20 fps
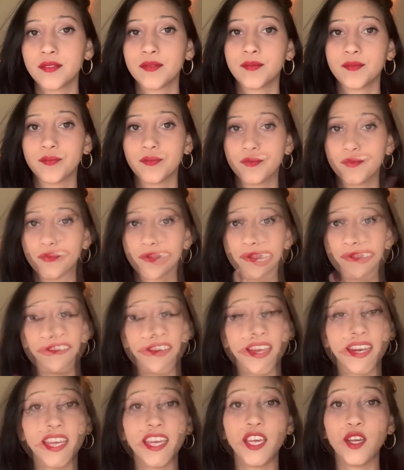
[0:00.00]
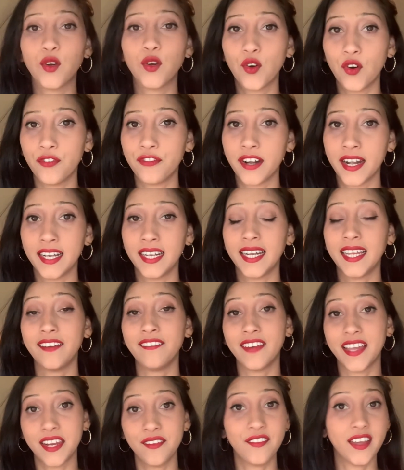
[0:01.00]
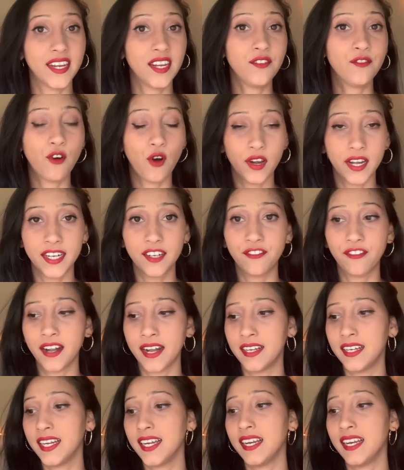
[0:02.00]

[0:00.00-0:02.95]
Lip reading: It is very eco-friendly, very wallet friendly.